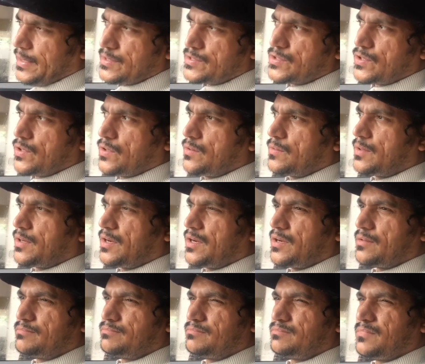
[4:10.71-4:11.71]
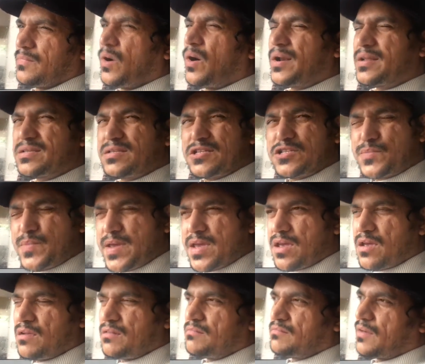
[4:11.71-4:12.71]
So honestly
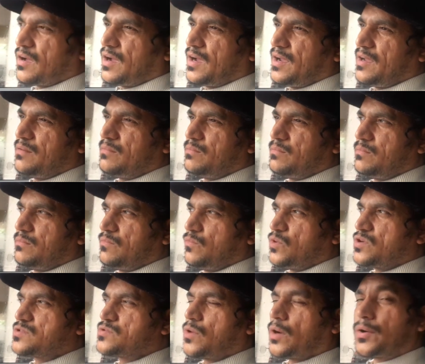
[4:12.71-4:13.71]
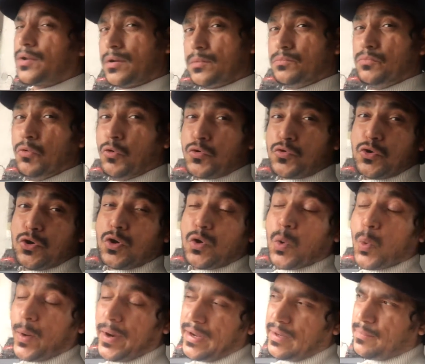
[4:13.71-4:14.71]
speaking, I was not in a mood to
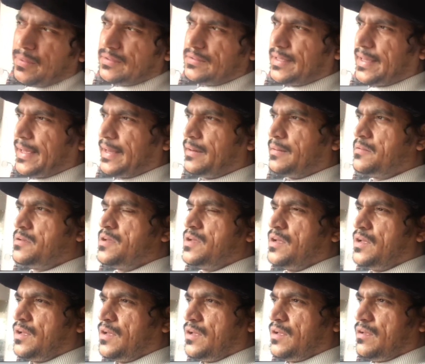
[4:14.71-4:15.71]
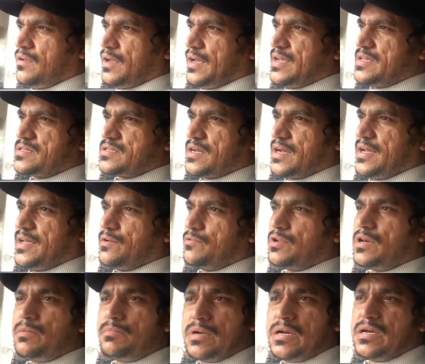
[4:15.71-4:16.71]
do it, but then as I
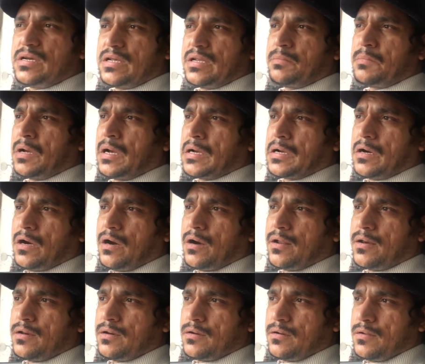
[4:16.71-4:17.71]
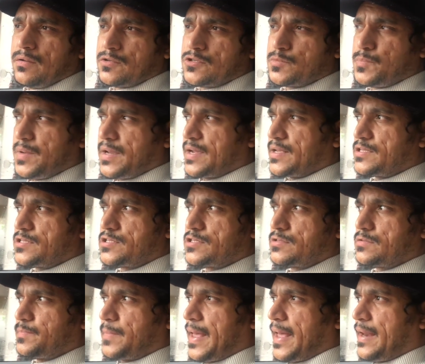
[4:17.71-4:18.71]
really maintain my car in spick and
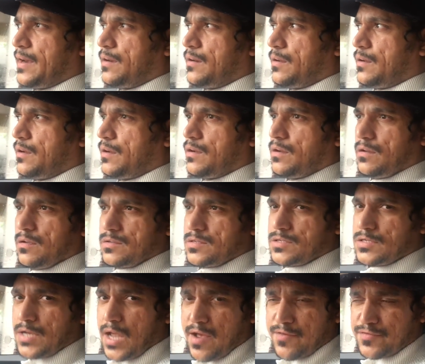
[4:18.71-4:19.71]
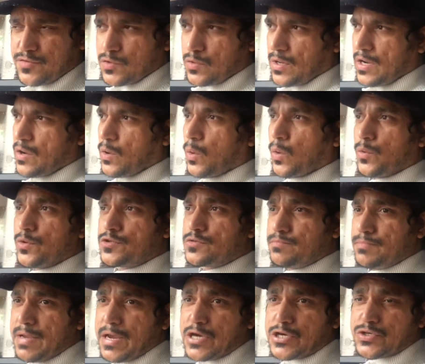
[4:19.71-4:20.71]
span stuff, so I always
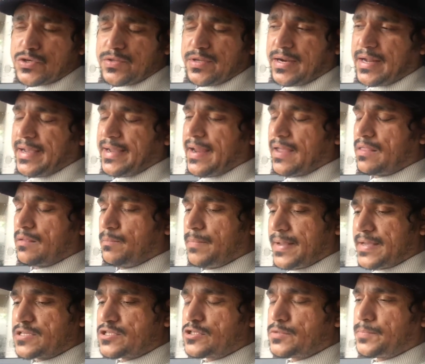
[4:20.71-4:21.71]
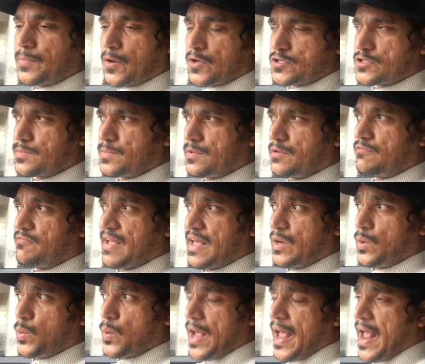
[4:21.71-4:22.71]
make sure that I get the best possible
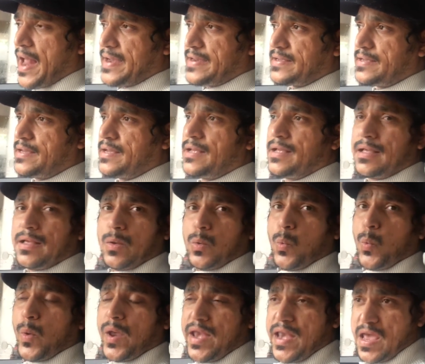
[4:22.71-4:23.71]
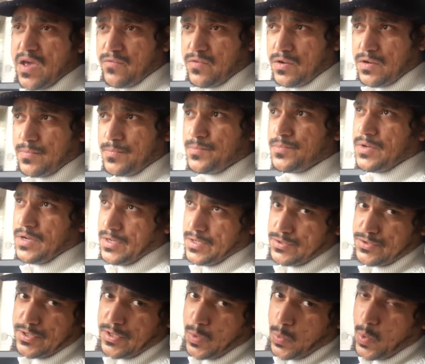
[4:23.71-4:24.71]
value add whenever it
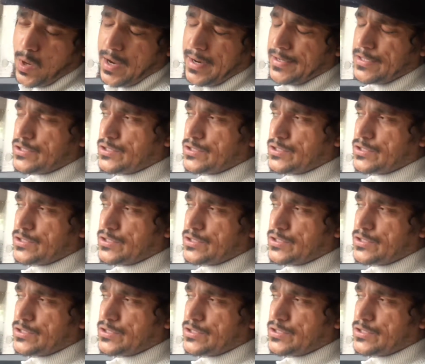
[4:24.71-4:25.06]
is required.